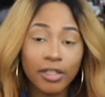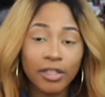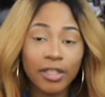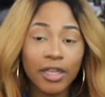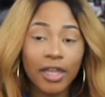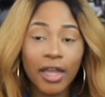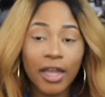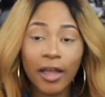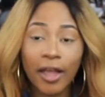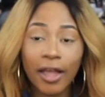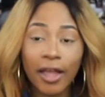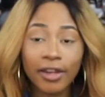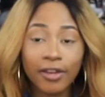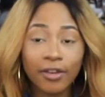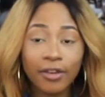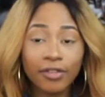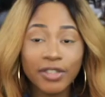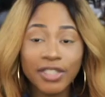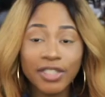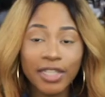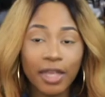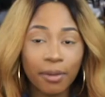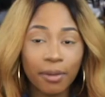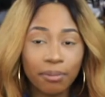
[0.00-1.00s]
the kind of
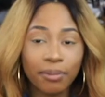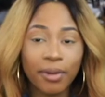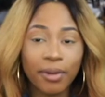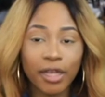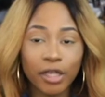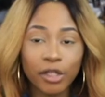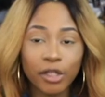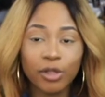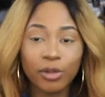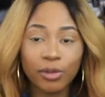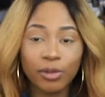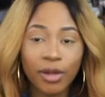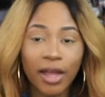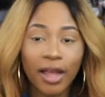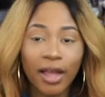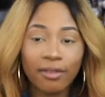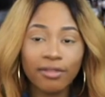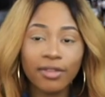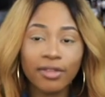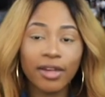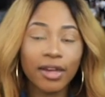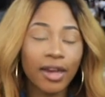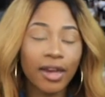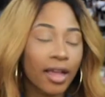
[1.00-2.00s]
setbacks you will
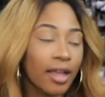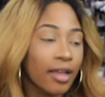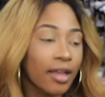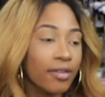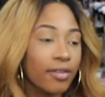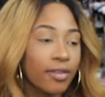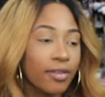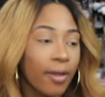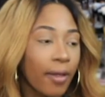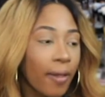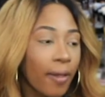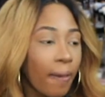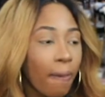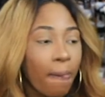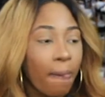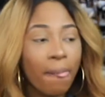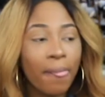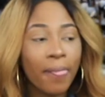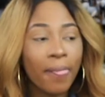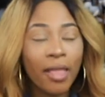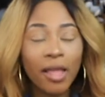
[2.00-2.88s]
have in life, yeah.